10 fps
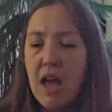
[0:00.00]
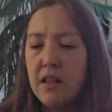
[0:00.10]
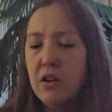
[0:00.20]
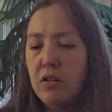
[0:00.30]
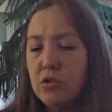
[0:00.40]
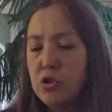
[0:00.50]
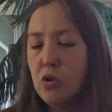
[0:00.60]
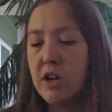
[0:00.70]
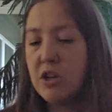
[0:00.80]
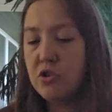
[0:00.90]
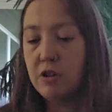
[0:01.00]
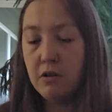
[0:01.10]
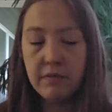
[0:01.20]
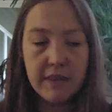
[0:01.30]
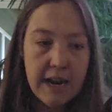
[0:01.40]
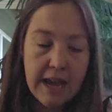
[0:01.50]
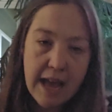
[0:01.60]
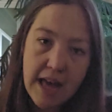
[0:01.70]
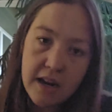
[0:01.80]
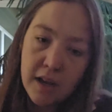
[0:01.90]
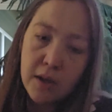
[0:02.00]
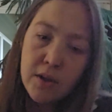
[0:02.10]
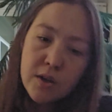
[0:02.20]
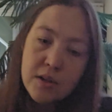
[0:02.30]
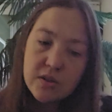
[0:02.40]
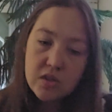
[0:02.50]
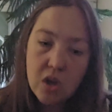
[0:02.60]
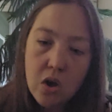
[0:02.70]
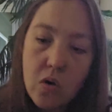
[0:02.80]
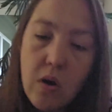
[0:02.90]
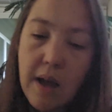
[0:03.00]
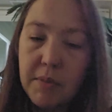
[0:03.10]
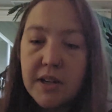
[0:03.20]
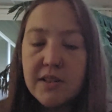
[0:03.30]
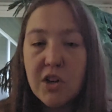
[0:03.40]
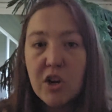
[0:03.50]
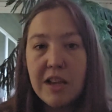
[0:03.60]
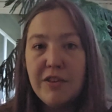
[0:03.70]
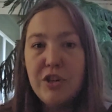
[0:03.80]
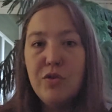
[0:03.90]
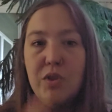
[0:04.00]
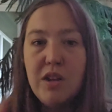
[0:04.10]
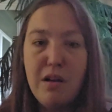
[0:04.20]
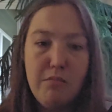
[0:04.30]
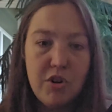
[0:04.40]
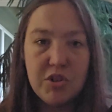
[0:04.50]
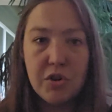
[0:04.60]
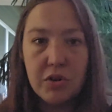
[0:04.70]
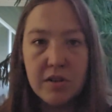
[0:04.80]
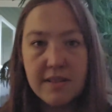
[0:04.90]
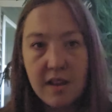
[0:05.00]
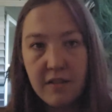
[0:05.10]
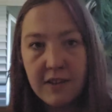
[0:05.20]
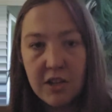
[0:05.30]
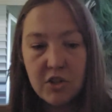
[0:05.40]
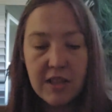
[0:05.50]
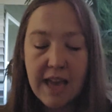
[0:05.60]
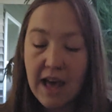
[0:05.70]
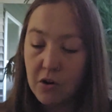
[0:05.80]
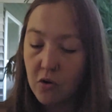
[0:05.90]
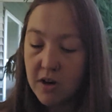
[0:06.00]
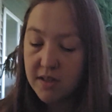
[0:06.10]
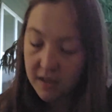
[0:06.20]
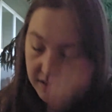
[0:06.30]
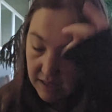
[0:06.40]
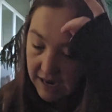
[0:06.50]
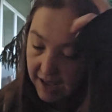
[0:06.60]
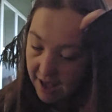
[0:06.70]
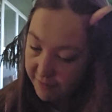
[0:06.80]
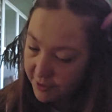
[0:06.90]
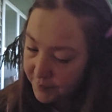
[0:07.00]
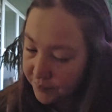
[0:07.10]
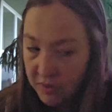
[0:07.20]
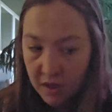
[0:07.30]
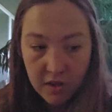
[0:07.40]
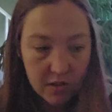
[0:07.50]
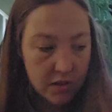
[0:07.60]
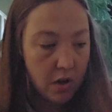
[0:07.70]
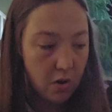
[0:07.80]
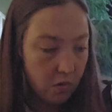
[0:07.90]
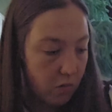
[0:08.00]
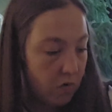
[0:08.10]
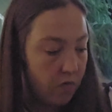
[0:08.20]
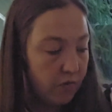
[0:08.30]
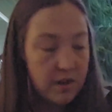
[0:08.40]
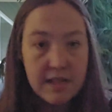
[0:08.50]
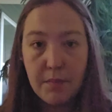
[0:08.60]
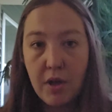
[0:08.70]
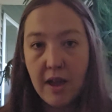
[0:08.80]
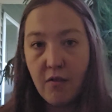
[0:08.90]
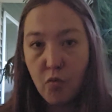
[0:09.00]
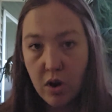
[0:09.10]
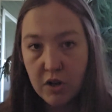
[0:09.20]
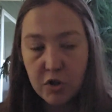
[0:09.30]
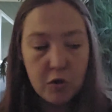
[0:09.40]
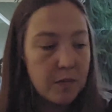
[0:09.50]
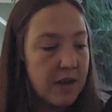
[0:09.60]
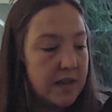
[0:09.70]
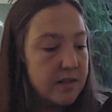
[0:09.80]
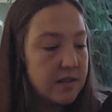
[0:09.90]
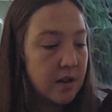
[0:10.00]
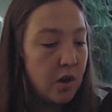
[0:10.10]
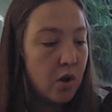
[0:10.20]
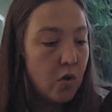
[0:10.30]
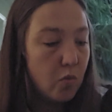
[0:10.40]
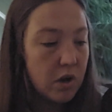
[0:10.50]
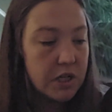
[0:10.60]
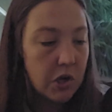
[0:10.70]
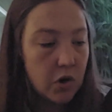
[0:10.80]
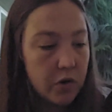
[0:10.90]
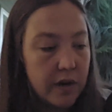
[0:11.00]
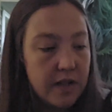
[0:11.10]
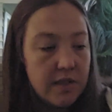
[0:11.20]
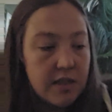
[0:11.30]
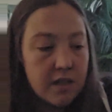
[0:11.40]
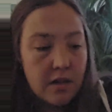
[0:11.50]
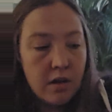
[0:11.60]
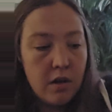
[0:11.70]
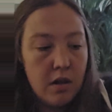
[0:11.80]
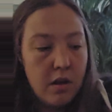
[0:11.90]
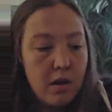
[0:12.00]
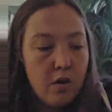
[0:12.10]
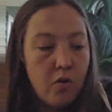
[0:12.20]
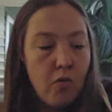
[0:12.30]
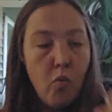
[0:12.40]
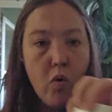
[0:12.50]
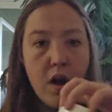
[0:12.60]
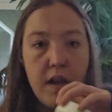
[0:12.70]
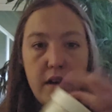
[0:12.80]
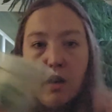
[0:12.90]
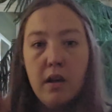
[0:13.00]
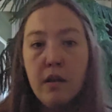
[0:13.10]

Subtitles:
little short intro that I had. So I'm gonna start giving you the number totals of each of the categories that I have. So, for example, I have 1 toothpaste, 1 deodorant, 1,